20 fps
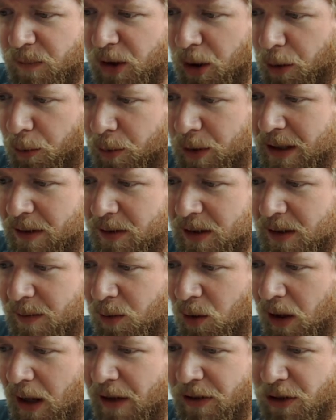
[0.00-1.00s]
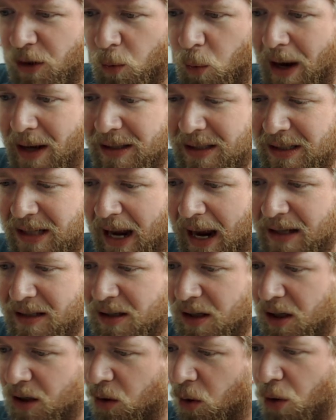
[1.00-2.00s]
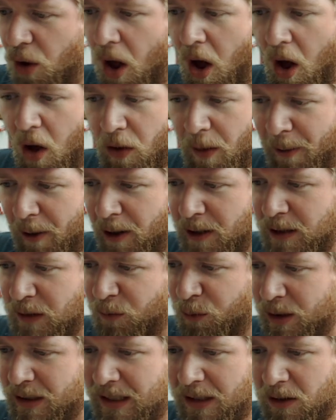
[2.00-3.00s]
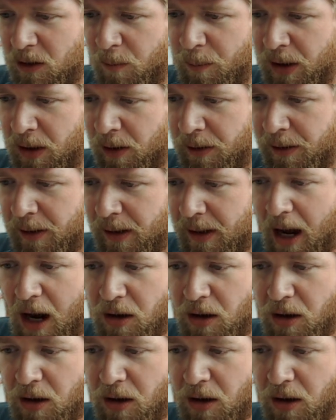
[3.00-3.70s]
They're reusable and the right size, could hold all the parts for a single build.